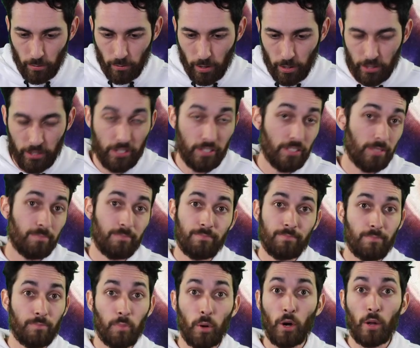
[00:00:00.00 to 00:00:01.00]
Rhoda just
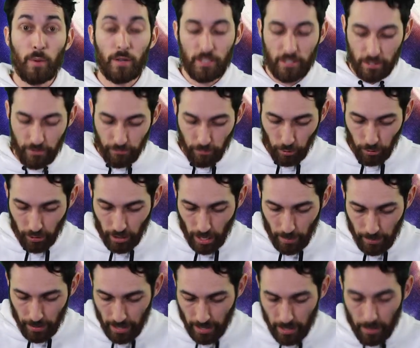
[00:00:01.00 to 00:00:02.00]
pretty much is a 4th
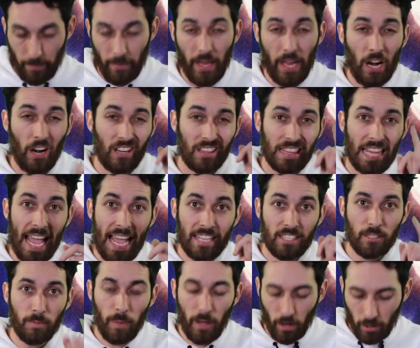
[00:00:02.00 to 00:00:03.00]
copy of him. And our
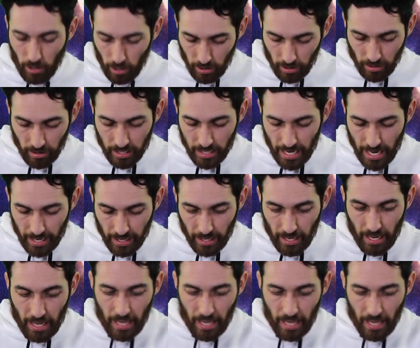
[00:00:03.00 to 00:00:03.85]
last spell card of the deck